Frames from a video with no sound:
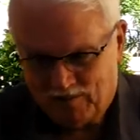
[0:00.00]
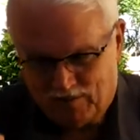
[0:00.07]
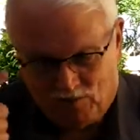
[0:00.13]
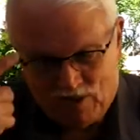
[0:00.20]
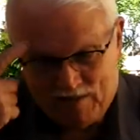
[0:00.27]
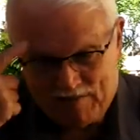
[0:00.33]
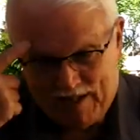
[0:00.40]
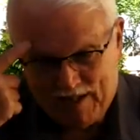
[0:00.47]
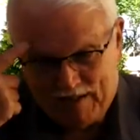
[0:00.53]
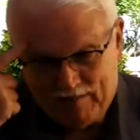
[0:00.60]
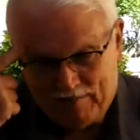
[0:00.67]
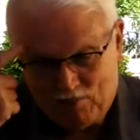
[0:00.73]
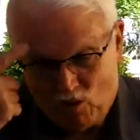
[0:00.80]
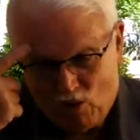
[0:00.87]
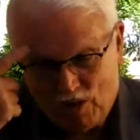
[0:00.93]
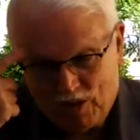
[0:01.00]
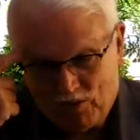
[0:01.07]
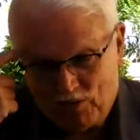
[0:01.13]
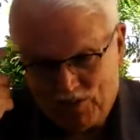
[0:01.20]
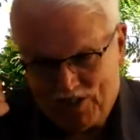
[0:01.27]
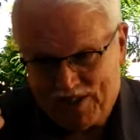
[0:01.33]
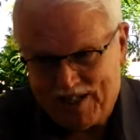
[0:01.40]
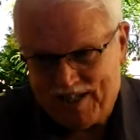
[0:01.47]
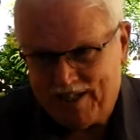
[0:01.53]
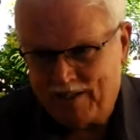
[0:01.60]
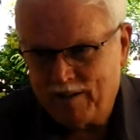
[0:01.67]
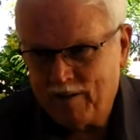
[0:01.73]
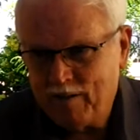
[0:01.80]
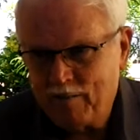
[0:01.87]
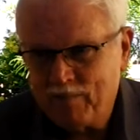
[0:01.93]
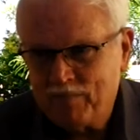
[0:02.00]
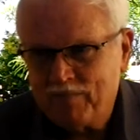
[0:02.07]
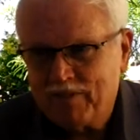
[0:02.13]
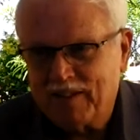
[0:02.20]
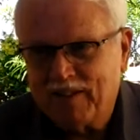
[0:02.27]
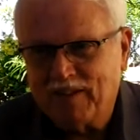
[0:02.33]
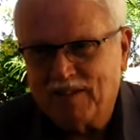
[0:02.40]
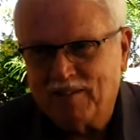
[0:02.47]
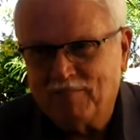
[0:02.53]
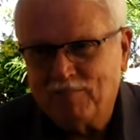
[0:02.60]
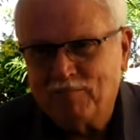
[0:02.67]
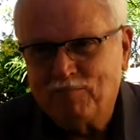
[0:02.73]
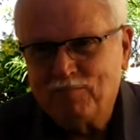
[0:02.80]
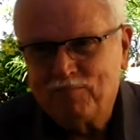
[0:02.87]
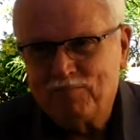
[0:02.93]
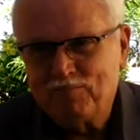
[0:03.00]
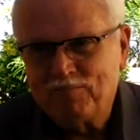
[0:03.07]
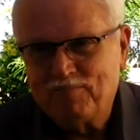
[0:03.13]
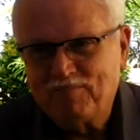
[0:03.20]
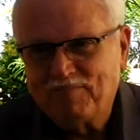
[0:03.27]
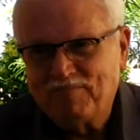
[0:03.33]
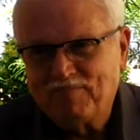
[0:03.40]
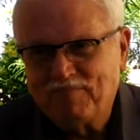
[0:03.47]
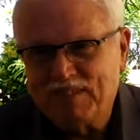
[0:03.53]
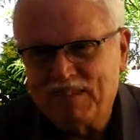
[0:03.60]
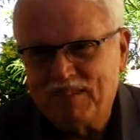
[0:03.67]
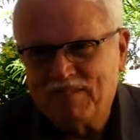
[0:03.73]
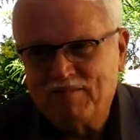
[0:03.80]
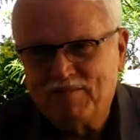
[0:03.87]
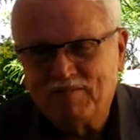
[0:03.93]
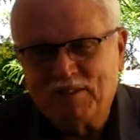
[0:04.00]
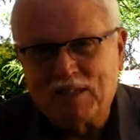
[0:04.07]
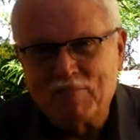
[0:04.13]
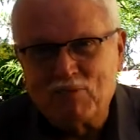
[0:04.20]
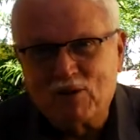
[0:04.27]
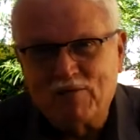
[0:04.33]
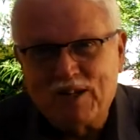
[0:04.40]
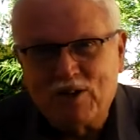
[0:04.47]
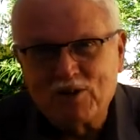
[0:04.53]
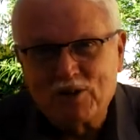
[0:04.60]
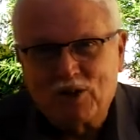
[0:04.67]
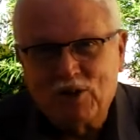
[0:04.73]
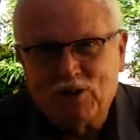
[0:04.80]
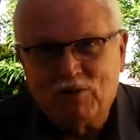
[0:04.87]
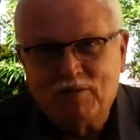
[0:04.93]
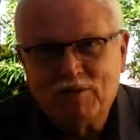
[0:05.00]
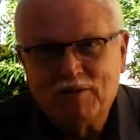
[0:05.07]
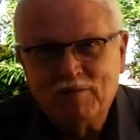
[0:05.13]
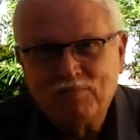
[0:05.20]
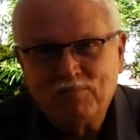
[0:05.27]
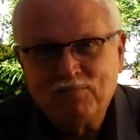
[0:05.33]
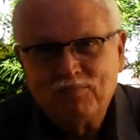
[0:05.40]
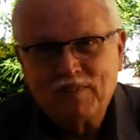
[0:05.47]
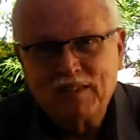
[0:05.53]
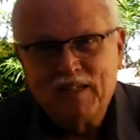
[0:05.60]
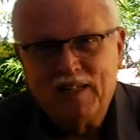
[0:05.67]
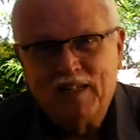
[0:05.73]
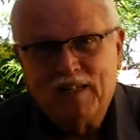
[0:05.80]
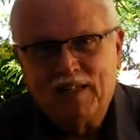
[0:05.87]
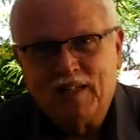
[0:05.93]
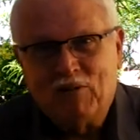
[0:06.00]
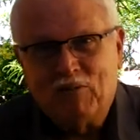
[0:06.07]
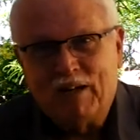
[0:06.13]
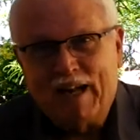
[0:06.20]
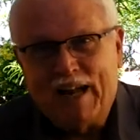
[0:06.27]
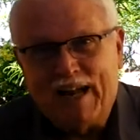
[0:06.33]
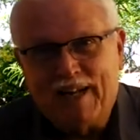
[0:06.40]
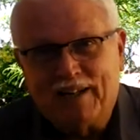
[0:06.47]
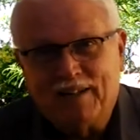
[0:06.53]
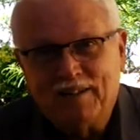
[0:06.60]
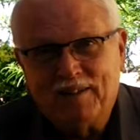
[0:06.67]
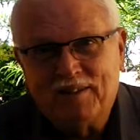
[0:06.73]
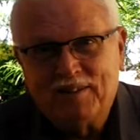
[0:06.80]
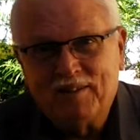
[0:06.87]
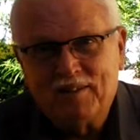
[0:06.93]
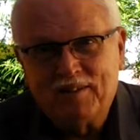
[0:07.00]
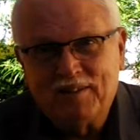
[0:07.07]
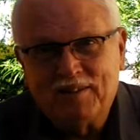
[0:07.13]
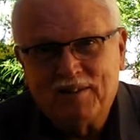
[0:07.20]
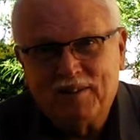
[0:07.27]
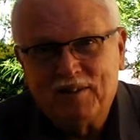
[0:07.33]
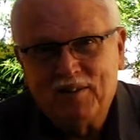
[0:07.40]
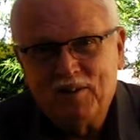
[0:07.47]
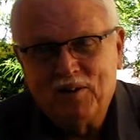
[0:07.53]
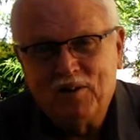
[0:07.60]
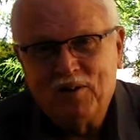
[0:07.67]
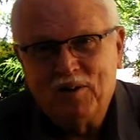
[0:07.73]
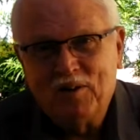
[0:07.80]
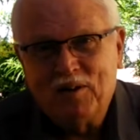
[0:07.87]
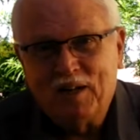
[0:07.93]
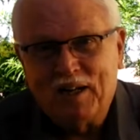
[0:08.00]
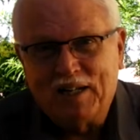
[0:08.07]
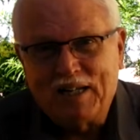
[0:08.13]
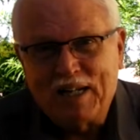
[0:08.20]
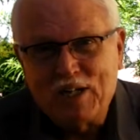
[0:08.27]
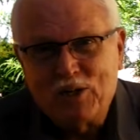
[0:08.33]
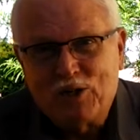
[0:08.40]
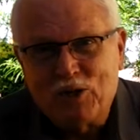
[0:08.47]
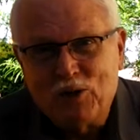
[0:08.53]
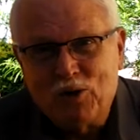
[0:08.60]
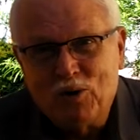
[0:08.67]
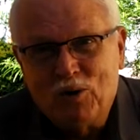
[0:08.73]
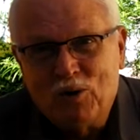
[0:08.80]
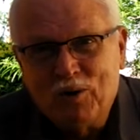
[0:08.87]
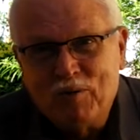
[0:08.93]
one of my boys was saying um, a number of years ago that we had a, an issue